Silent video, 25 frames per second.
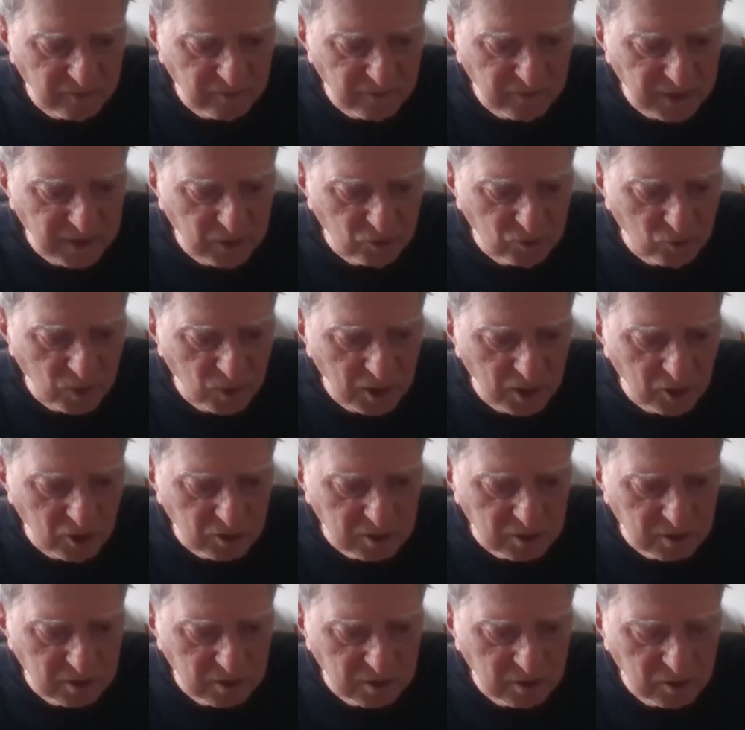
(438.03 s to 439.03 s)
found what
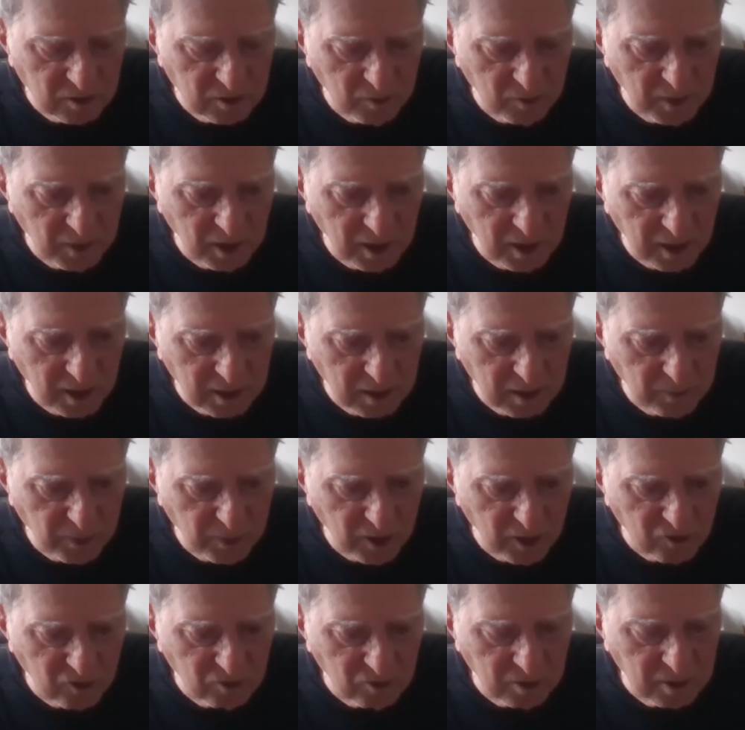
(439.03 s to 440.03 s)
looked to me like a
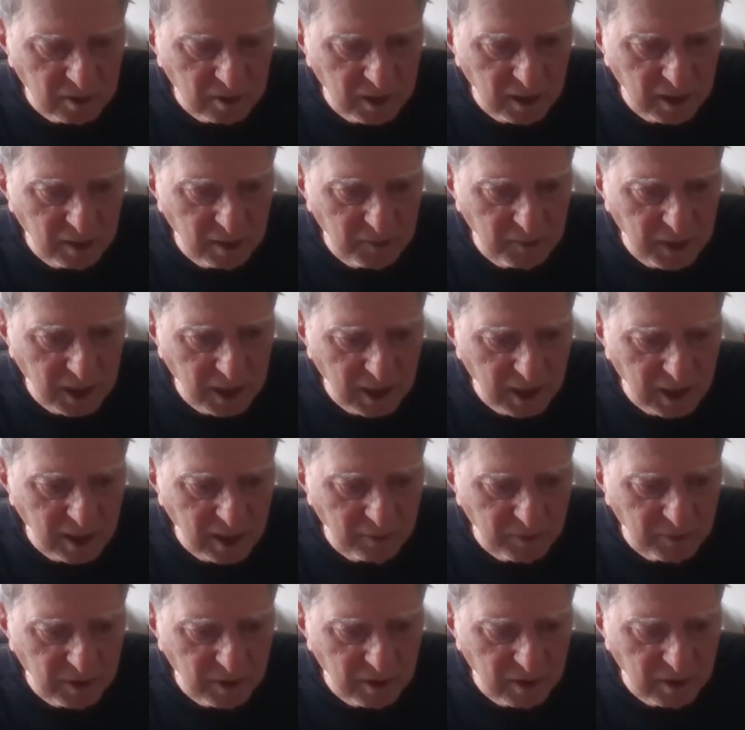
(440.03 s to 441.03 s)
possible enemy
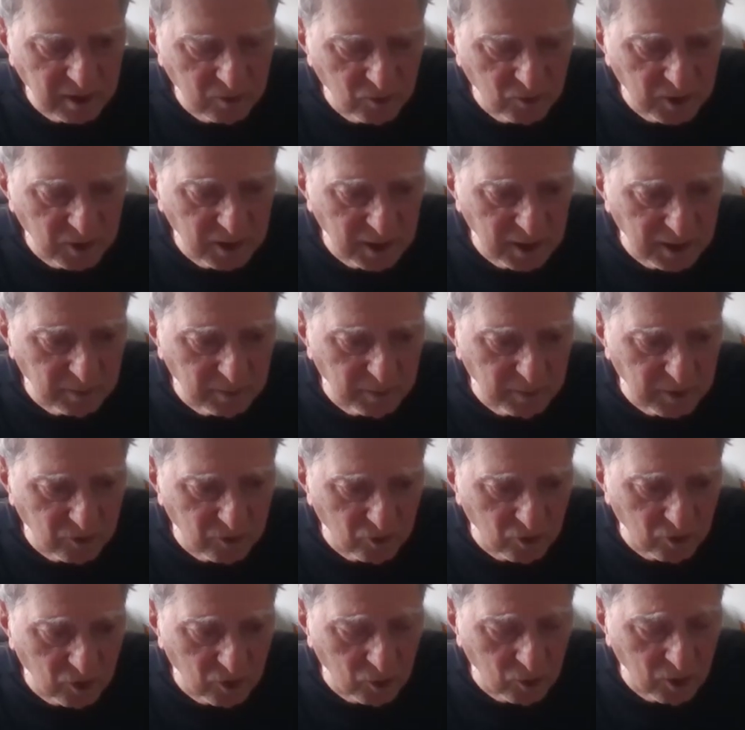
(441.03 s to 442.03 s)
camp, and we led
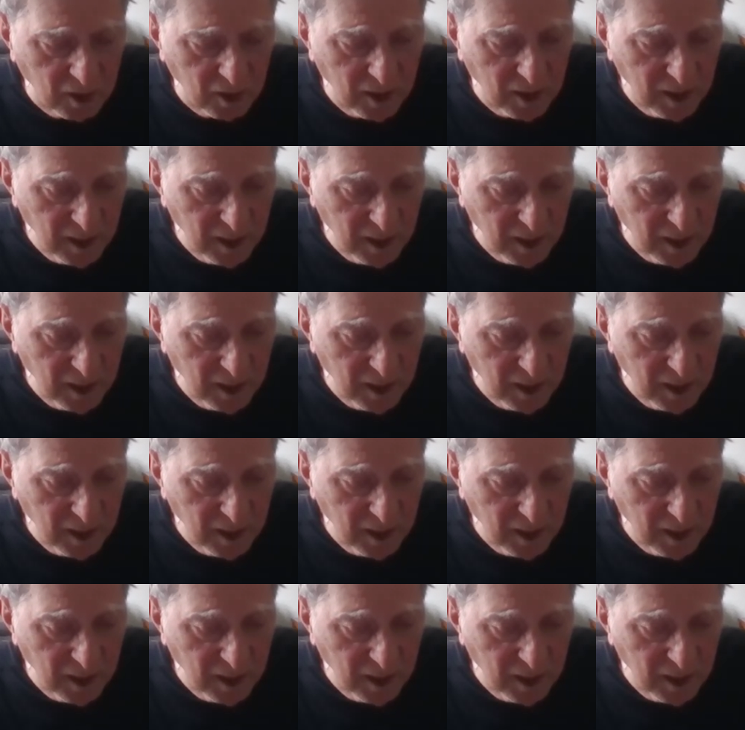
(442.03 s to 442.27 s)
patrol